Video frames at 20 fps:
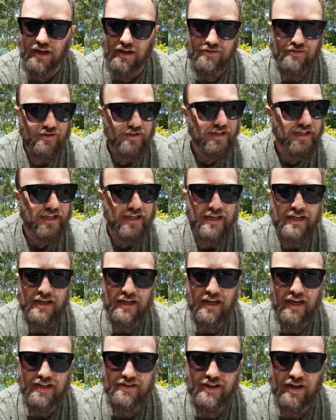Actually,
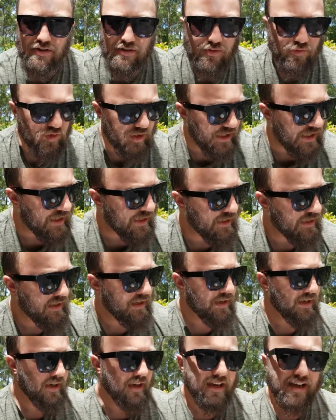it's held every year,
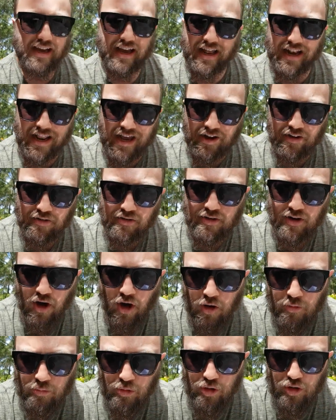and our
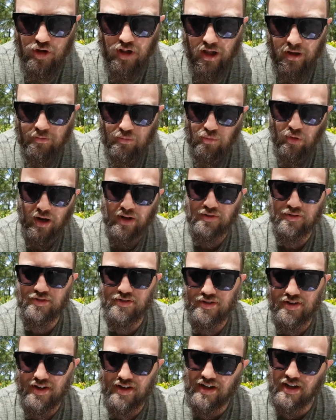homebrew club
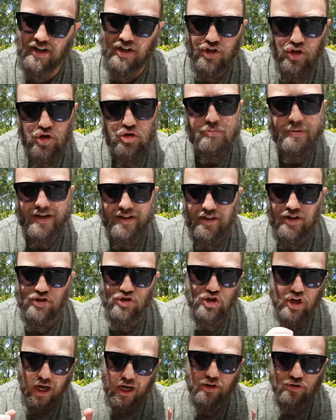runs a You Be the
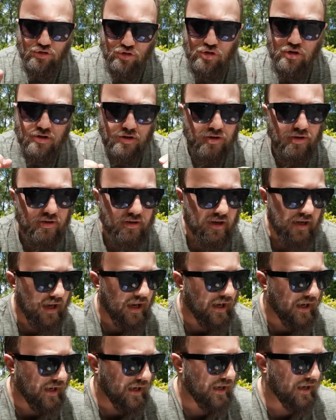Judge
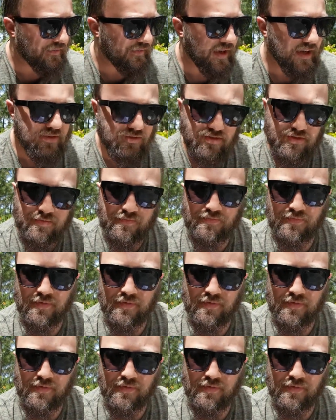event.